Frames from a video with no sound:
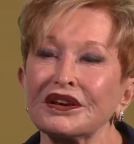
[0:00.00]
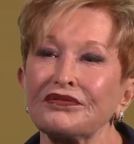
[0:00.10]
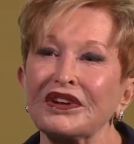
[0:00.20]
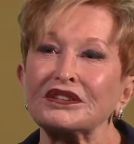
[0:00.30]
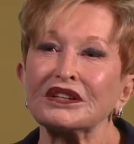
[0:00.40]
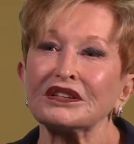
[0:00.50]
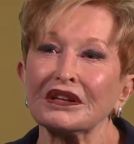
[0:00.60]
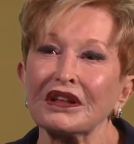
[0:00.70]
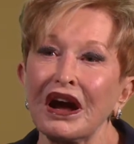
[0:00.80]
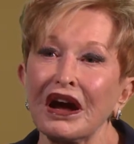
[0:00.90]
affected the
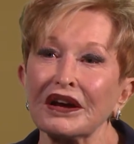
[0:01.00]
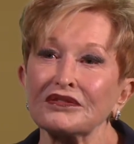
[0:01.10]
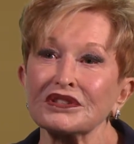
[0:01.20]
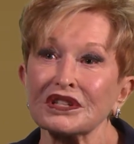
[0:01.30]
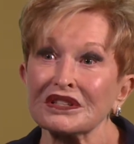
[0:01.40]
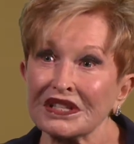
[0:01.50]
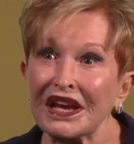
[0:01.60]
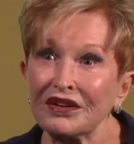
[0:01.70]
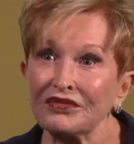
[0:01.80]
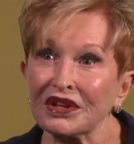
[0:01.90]
lives and
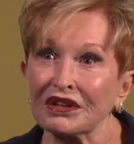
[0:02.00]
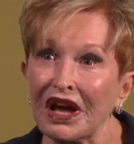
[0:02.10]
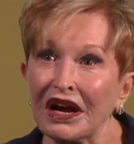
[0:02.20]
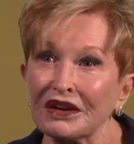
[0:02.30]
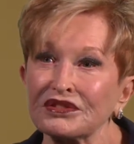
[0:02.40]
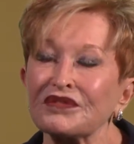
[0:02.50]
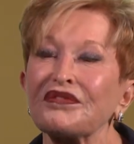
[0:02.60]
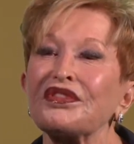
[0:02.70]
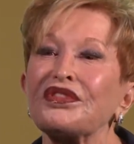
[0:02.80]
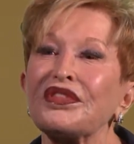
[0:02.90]
saved the lives of
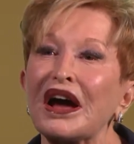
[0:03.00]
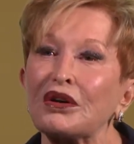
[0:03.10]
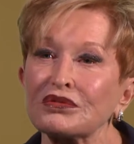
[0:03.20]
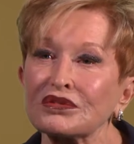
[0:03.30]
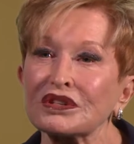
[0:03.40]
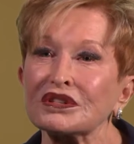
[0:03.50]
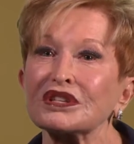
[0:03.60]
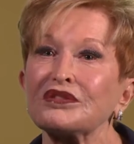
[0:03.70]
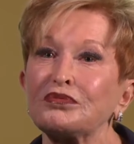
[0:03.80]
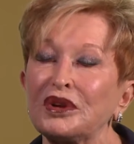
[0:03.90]
thousands
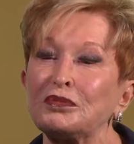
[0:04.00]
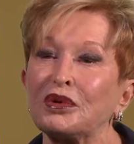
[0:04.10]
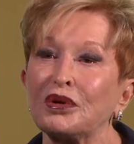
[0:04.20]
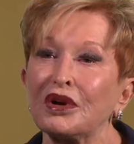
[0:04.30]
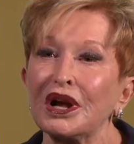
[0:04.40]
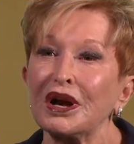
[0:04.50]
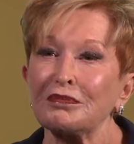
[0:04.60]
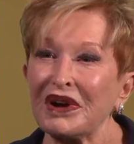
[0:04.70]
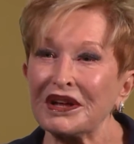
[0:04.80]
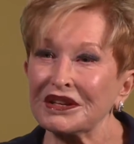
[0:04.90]
of people
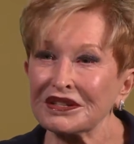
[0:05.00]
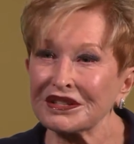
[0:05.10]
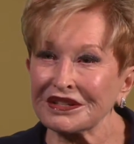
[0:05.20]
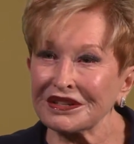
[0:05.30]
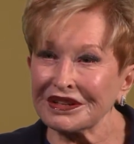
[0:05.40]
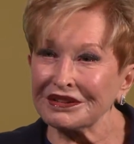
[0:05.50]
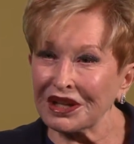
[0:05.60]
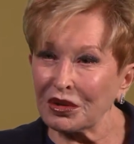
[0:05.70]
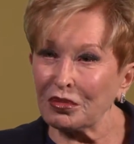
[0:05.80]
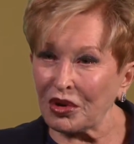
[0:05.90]
by this
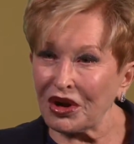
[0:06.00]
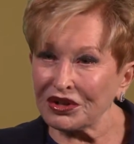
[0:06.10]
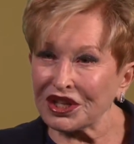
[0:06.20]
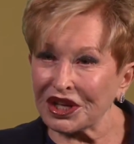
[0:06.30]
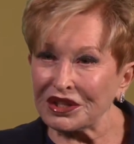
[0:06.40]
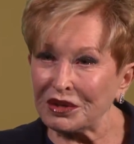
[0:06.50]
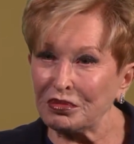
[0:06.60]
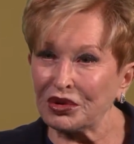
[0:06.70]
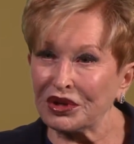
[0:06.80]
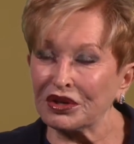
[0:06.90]
little project he
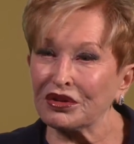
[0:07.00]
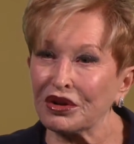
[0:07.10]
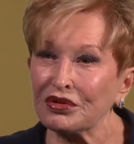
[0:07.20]
put into the